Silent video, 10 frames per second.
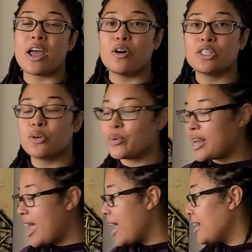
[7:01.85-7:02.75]
I also went
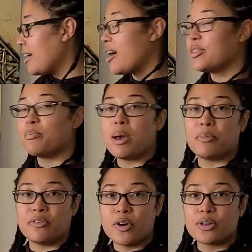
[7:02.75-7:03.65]
ahead and got the
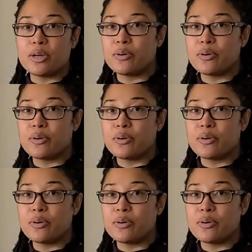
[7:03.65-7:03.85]
pepperoni